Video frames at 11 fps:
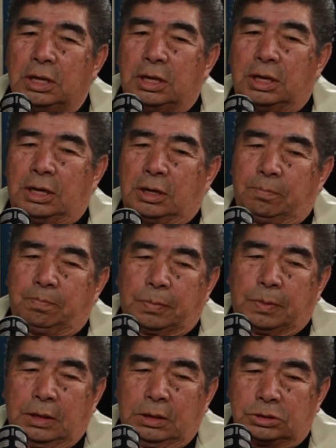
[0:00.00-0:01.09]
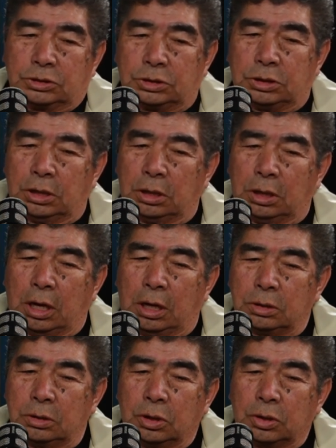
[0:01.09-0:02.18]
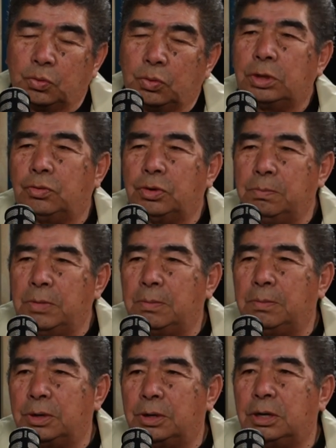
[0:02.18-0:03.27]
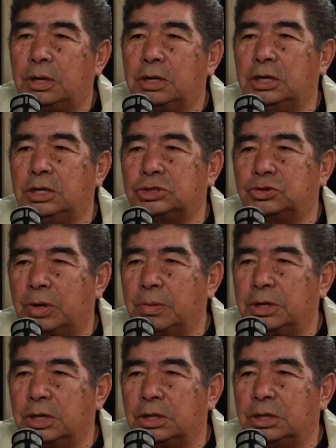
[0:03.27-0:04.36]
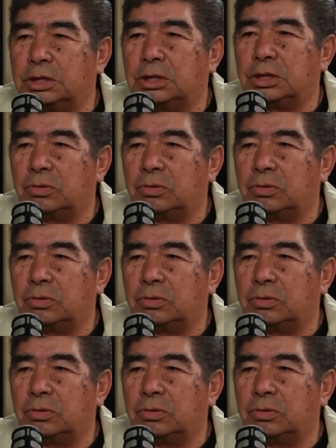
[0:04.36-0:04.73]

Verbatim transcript: Um, and God will remember His remnant,